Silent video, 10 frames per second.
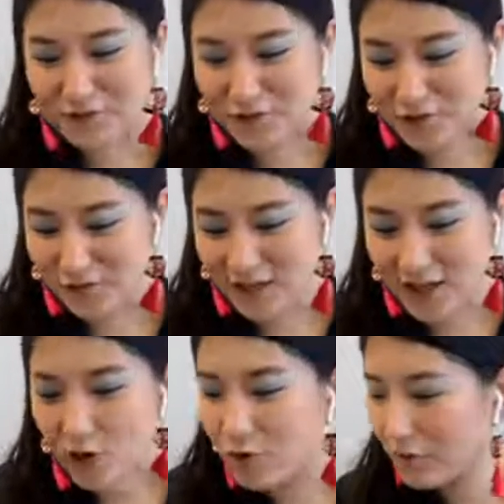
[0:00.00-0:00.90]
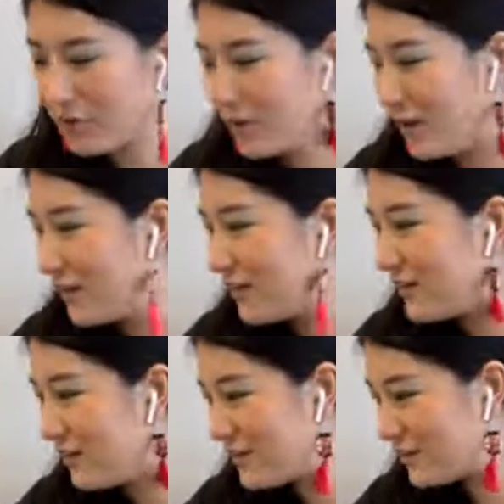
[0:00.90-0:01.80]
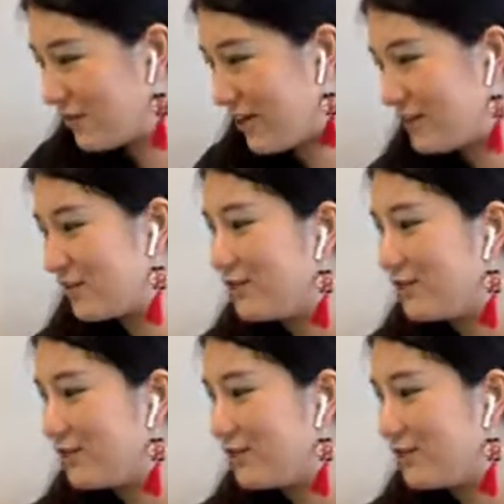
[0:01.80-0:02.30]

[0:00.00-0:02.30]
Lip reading: for today. Oh, that's right.